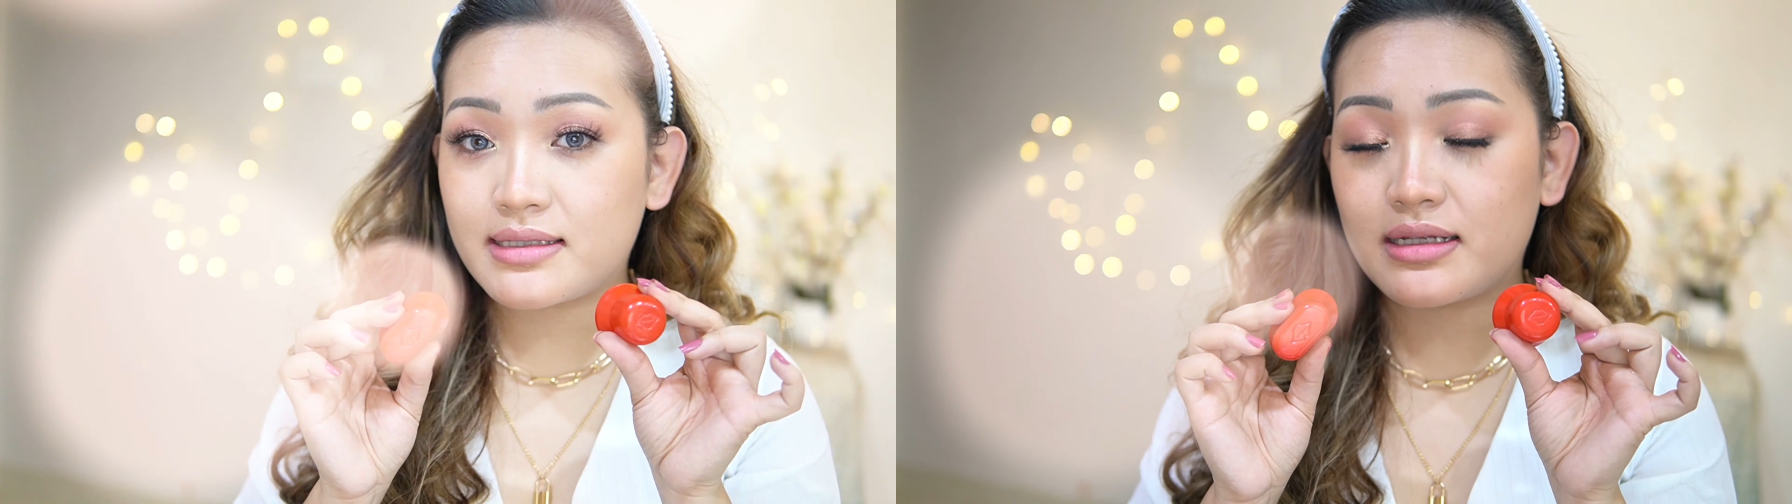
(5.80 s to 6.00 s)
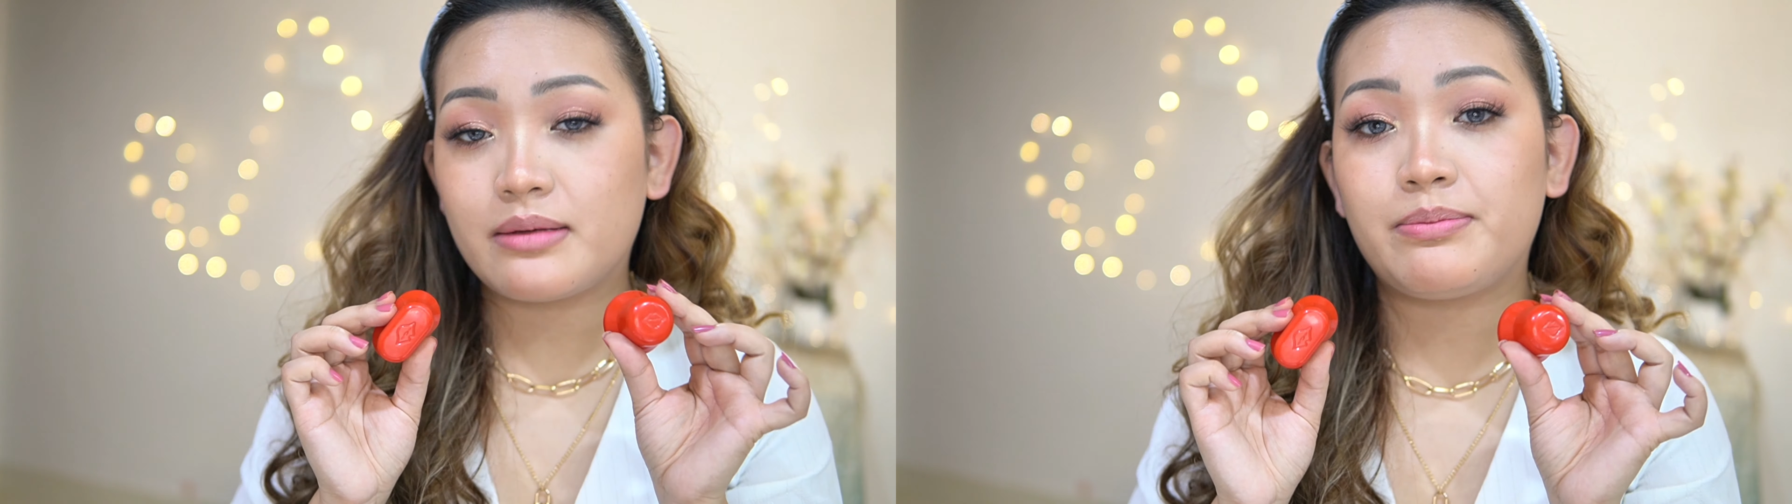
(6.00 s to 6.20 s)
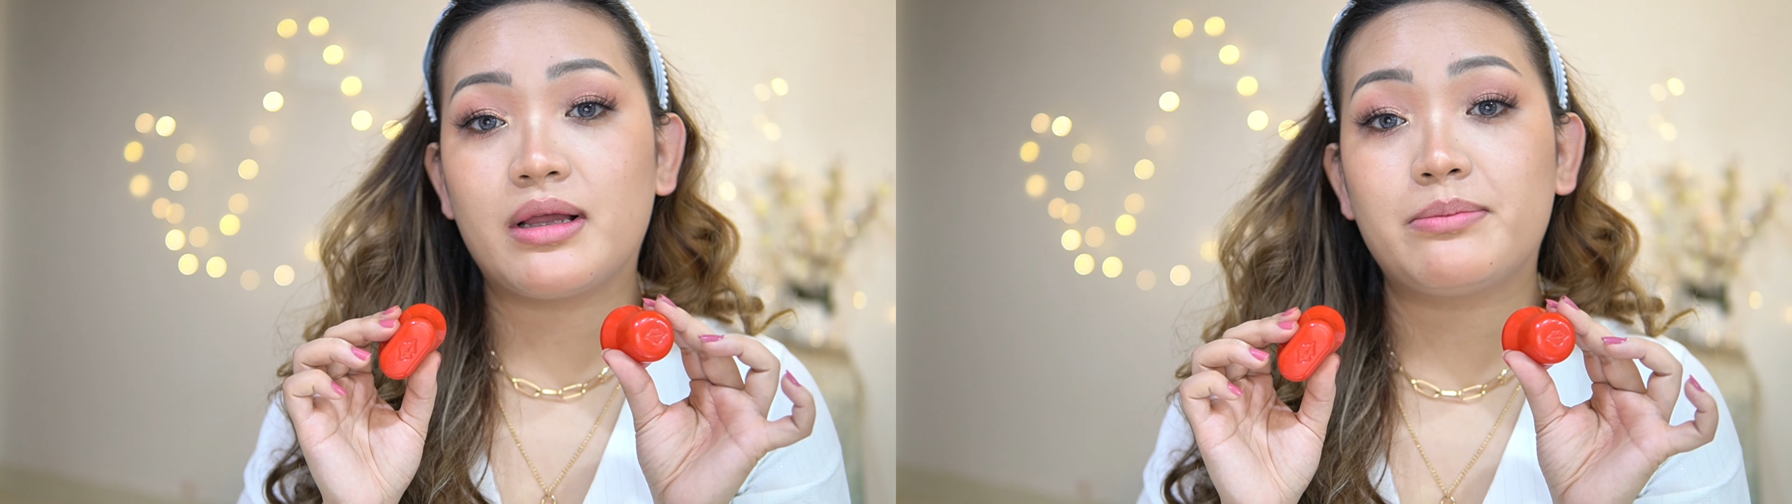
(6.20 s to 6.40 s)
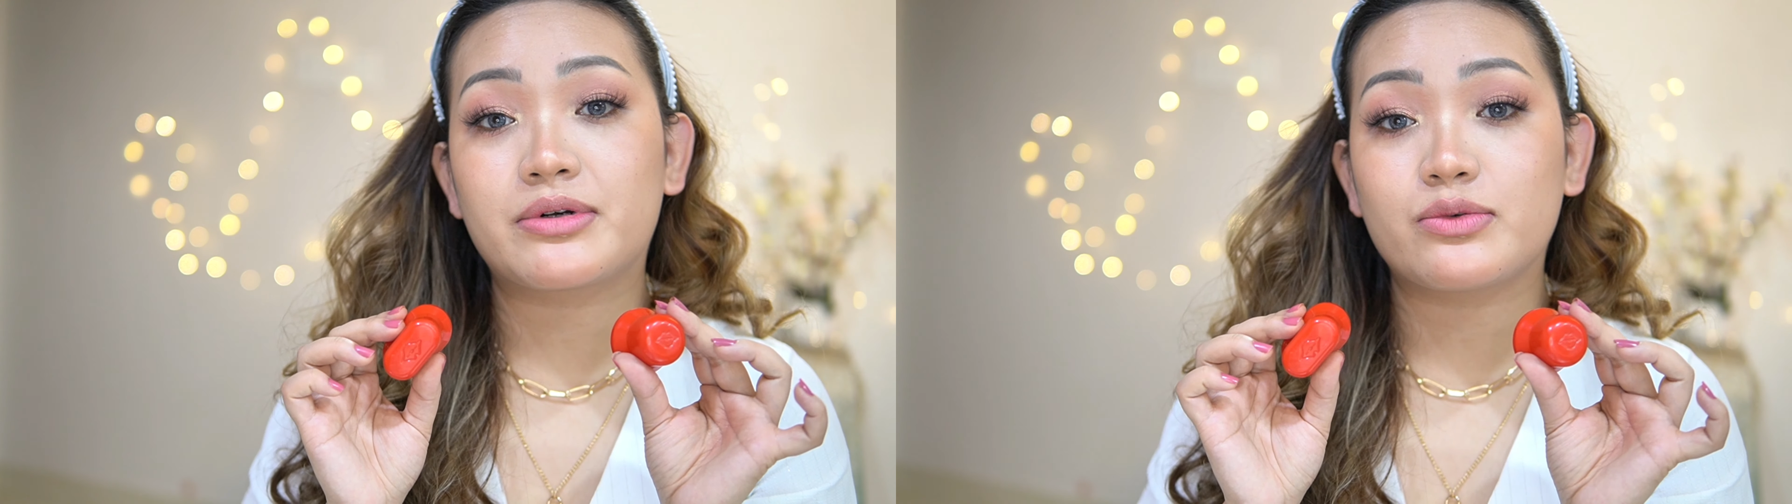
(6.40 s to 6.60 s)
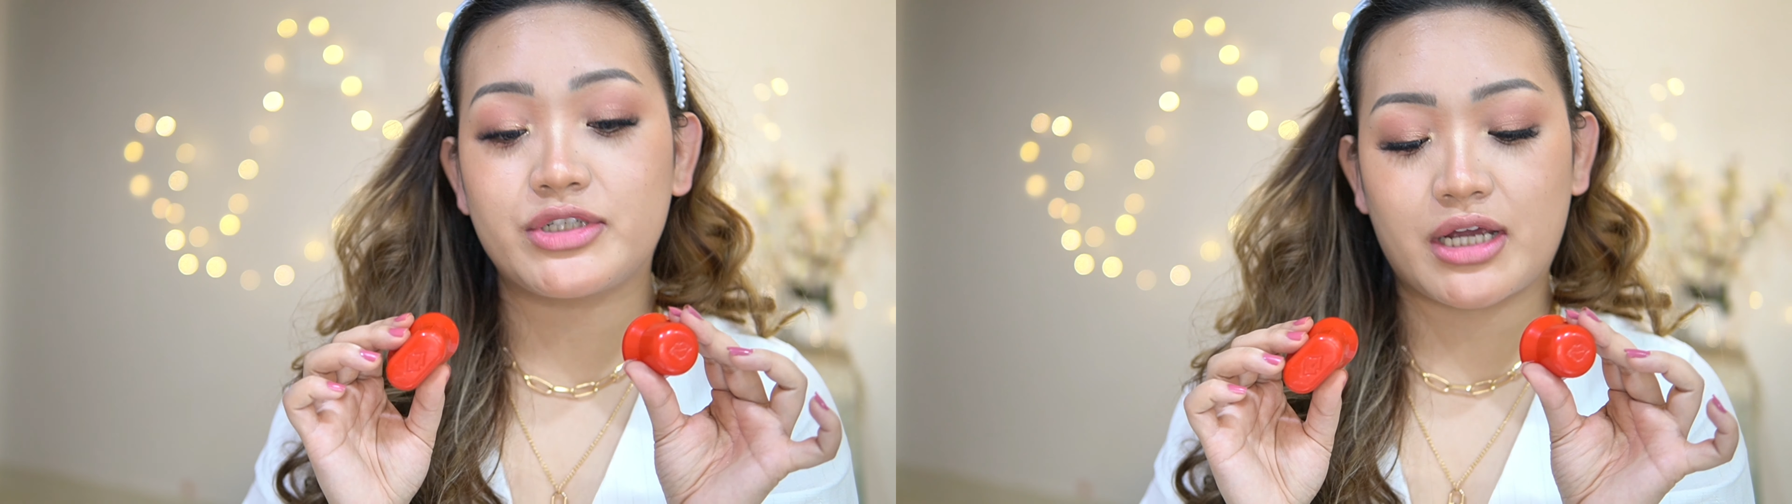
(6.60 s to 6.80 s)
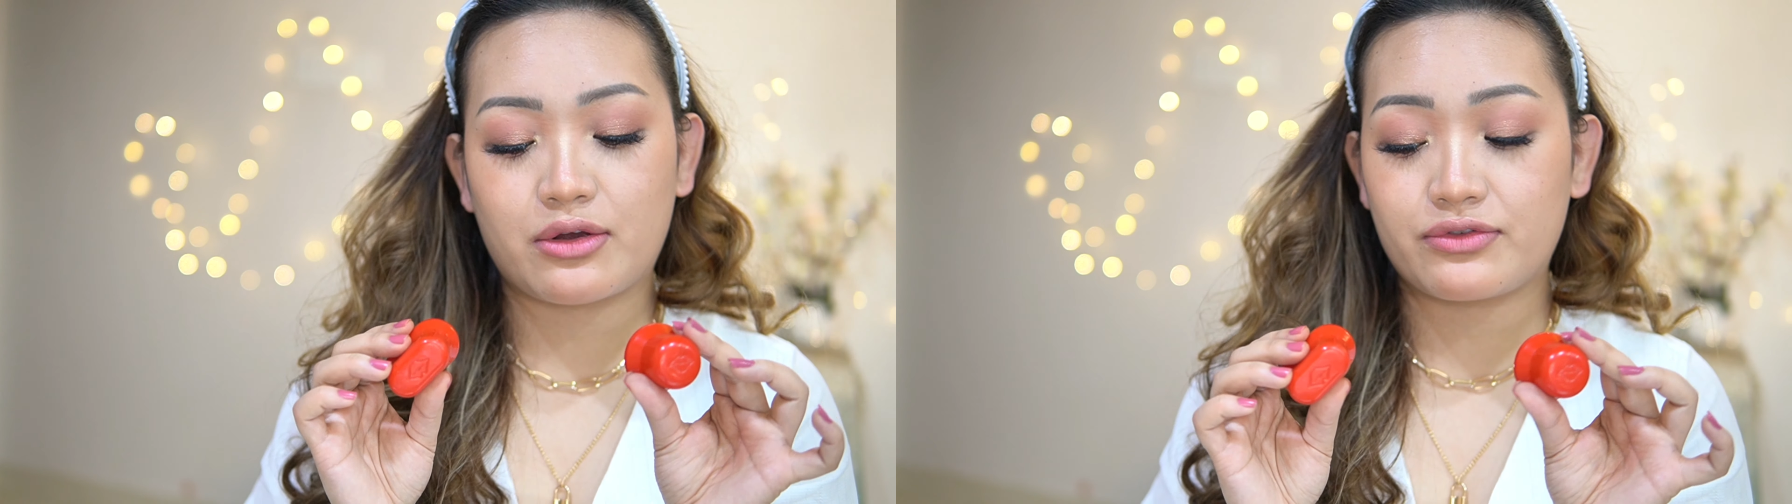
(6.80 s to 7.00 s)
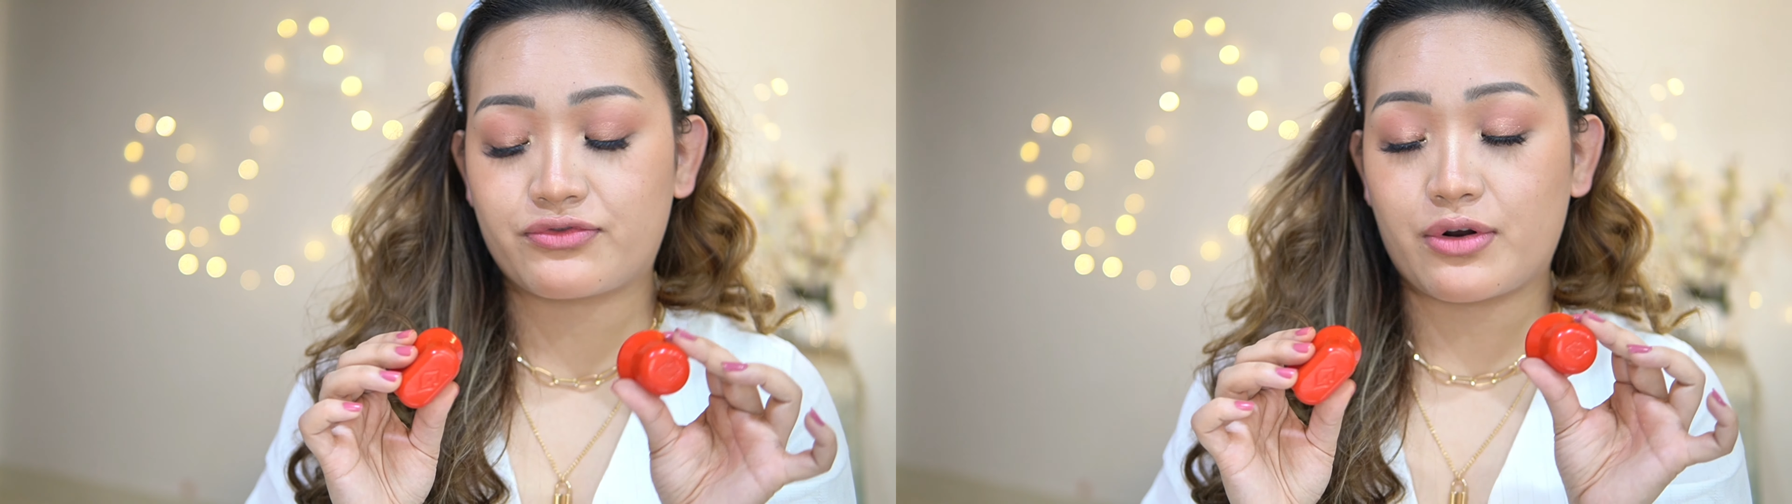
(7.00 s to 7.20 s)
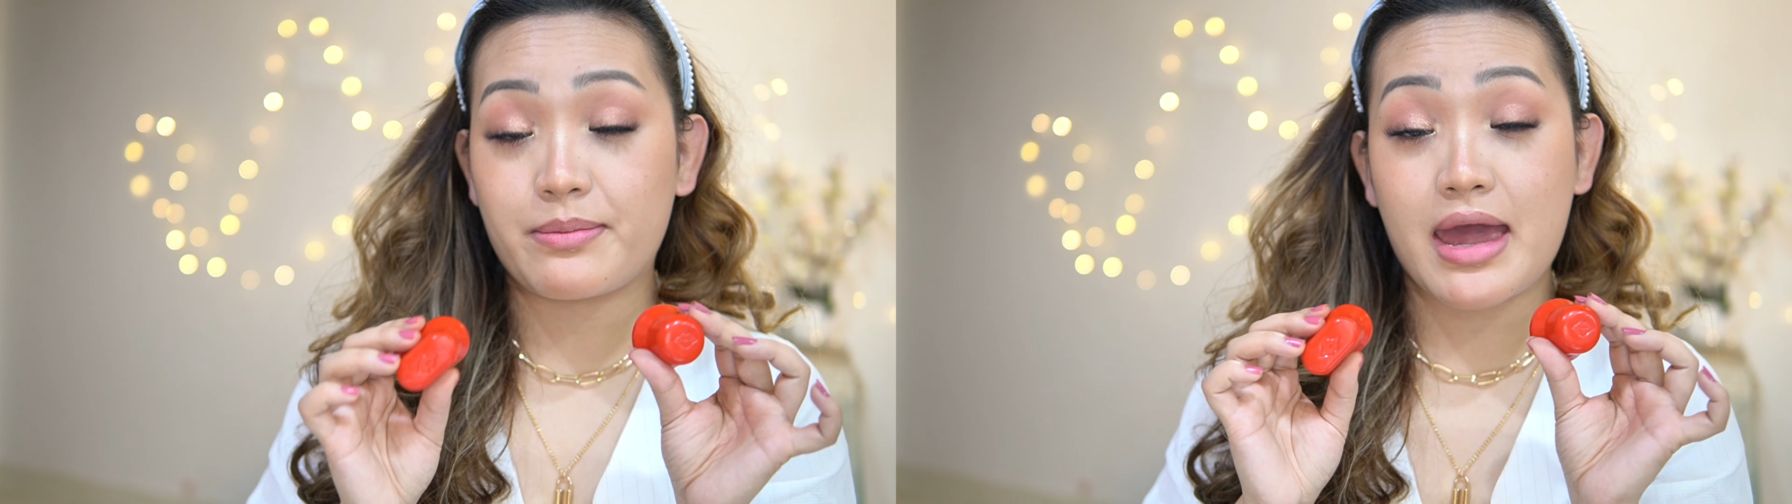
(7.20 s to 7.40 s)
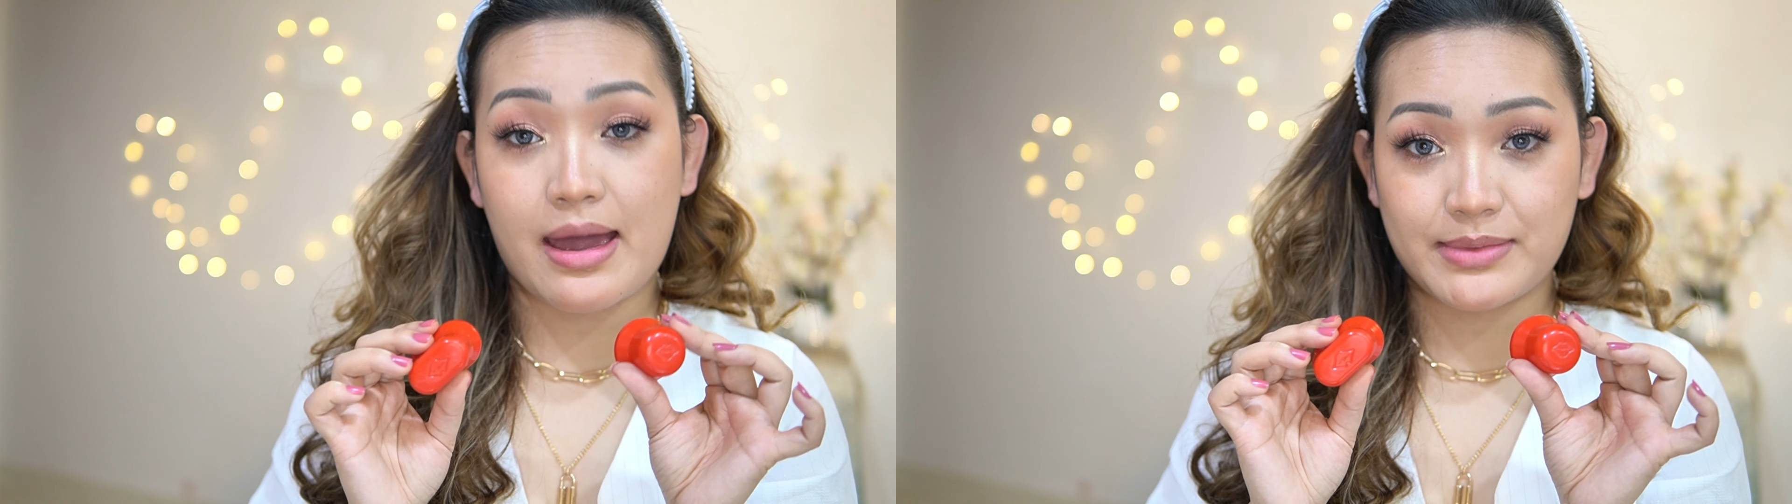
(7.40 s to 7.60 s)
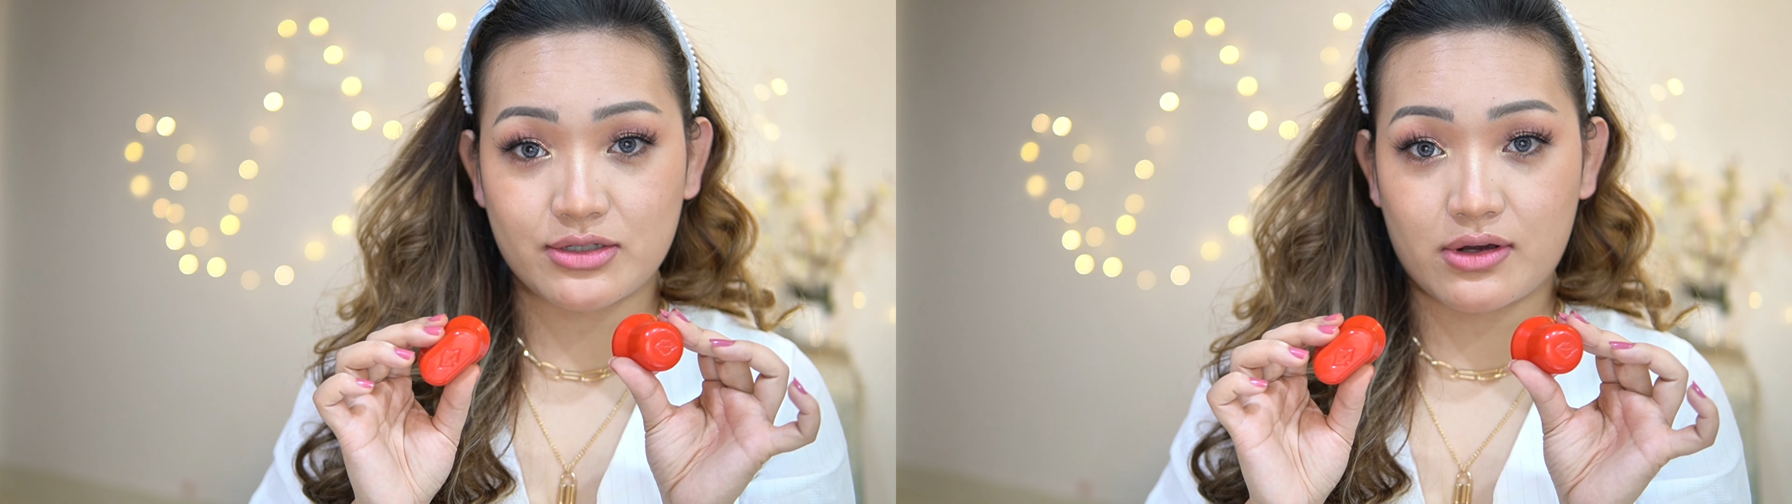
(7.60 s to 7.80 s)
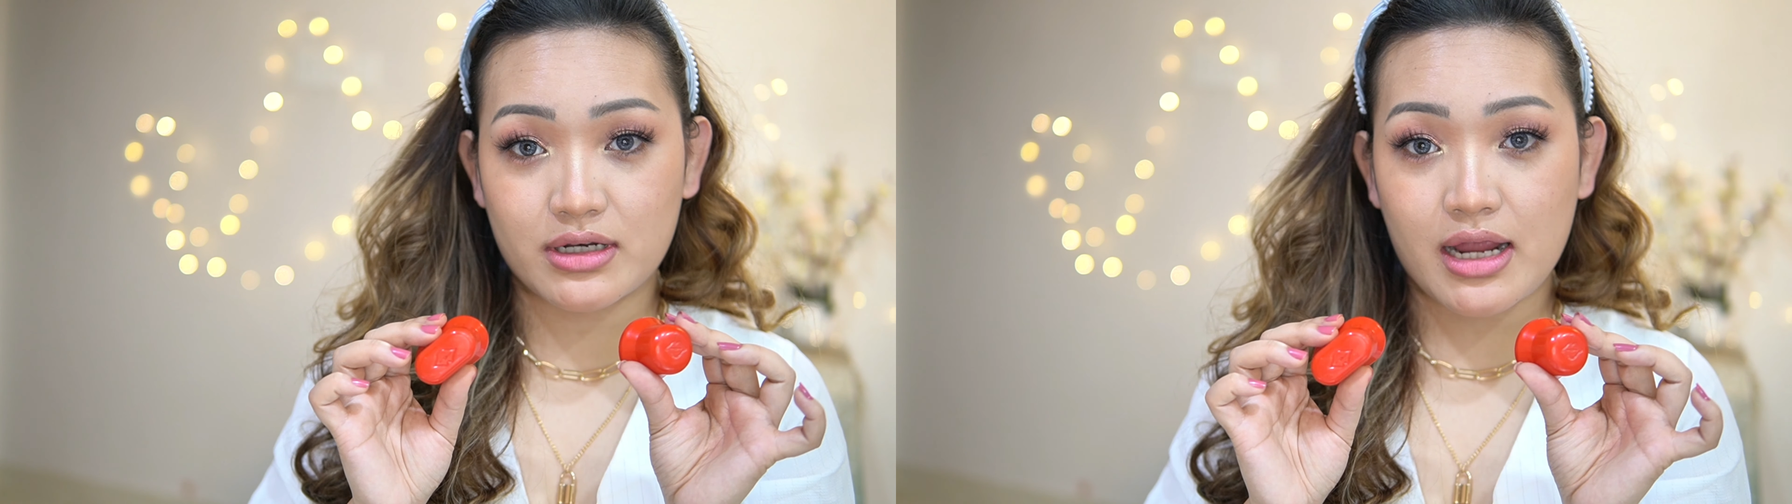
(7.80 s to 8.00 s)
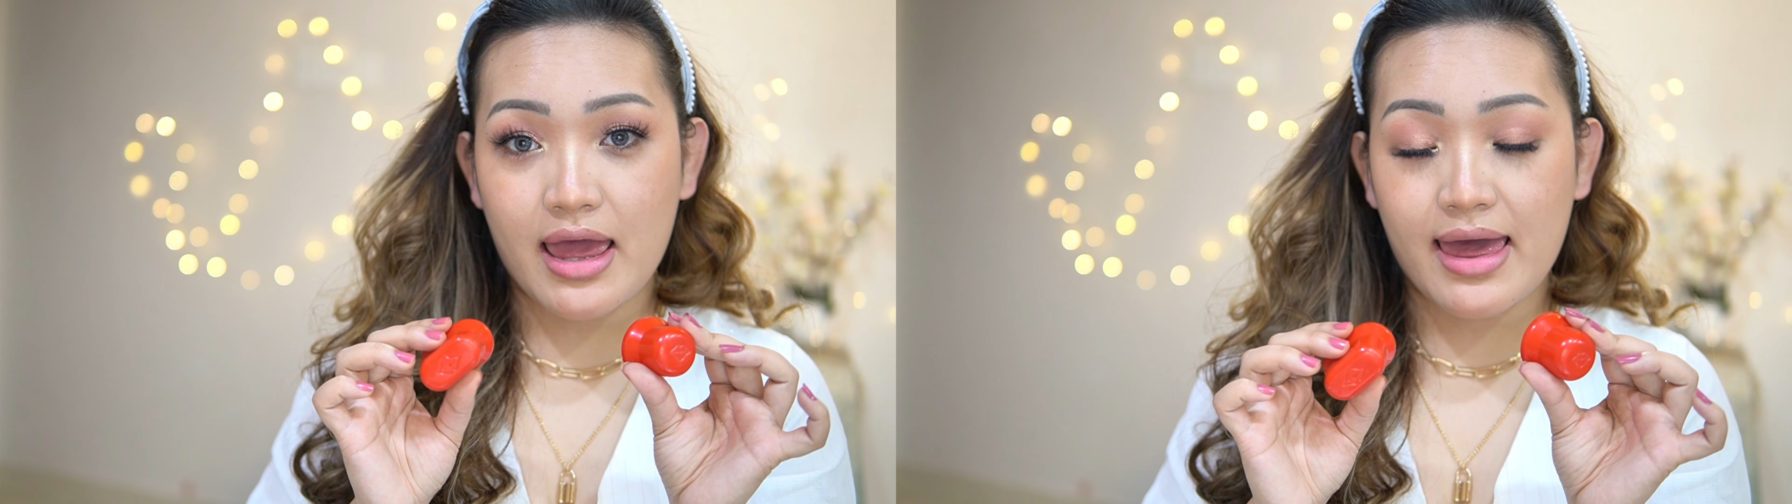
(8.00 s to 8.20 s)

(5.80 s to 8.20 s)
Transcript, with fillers: is the lip plumper which I got from Amazon,